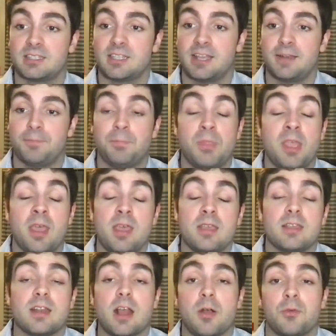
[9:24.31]
And,
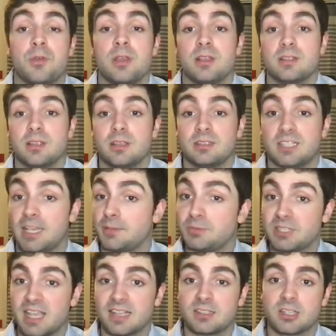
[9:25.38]
you know, Thibs
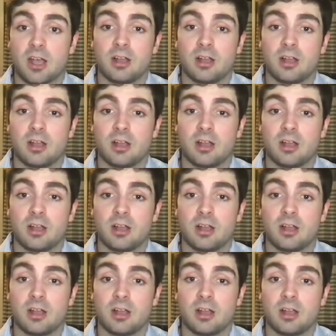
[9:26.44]
gets